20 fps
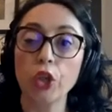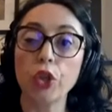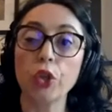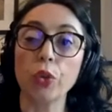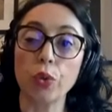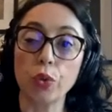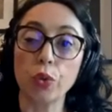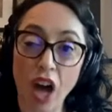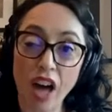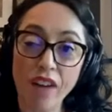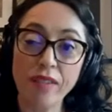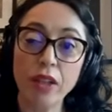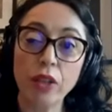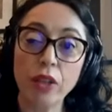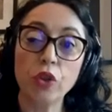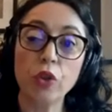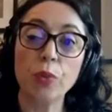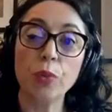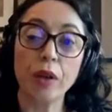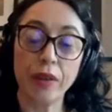to
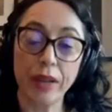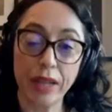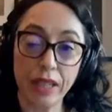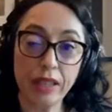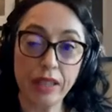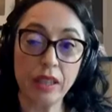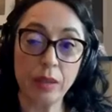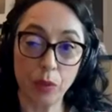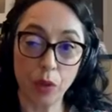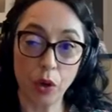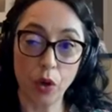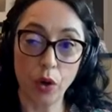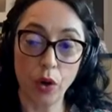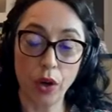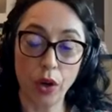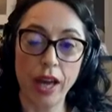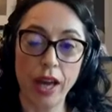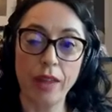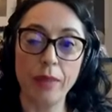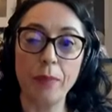travel to Marettimo
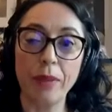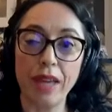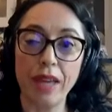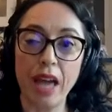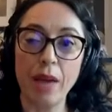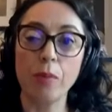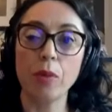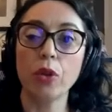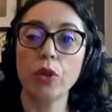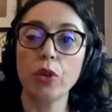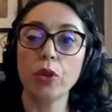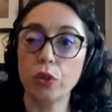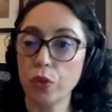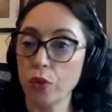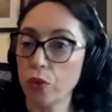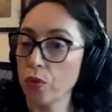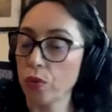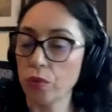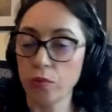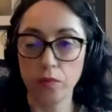and be able
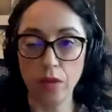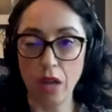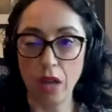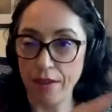to